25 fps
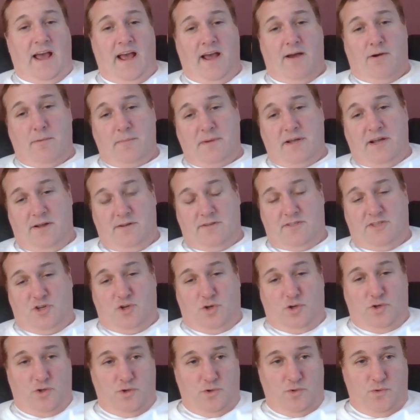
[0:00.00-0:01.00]
How I'm going to
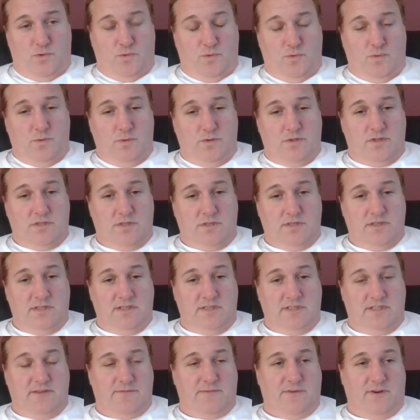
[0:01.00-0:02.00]
lose
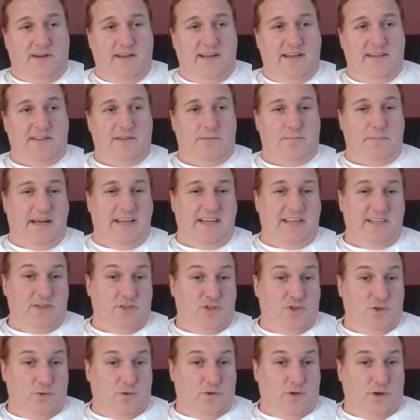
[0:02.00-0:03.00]
is if I either make it
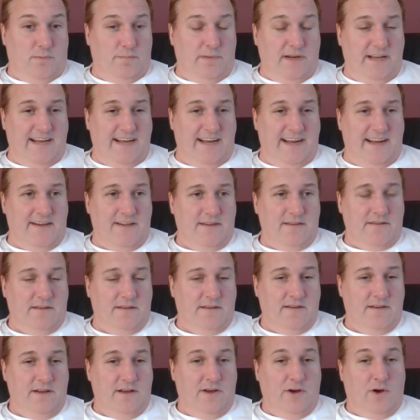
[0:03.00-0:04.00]
too complicated
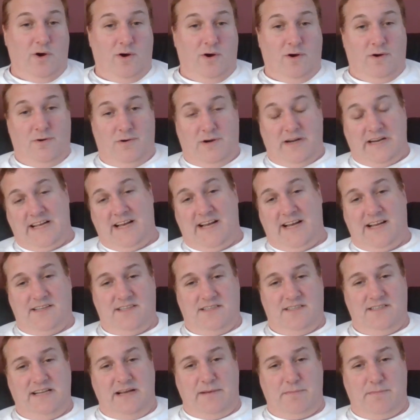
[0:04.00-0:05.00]
or I can't
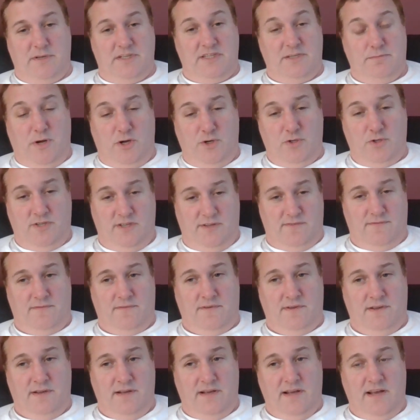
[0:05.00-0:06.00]
establish motive.
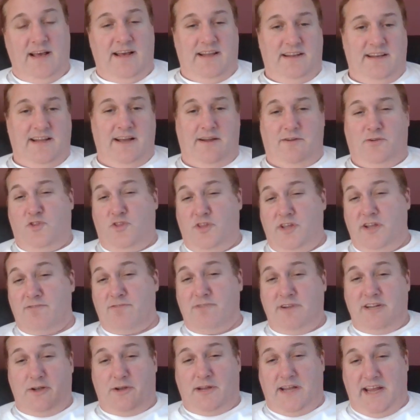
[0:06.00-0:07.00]
Now, in
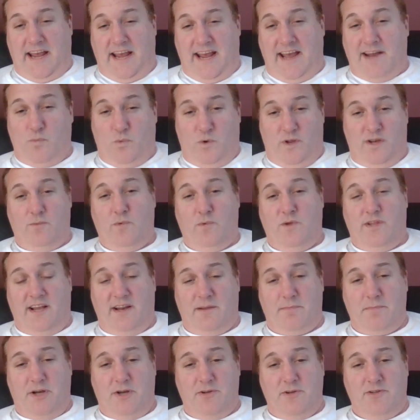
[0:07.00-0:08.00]
theory, you can win
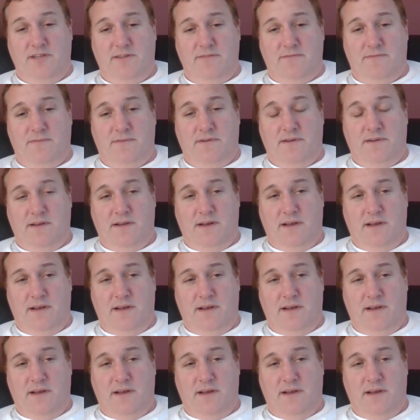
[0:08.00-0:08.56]
without a motive,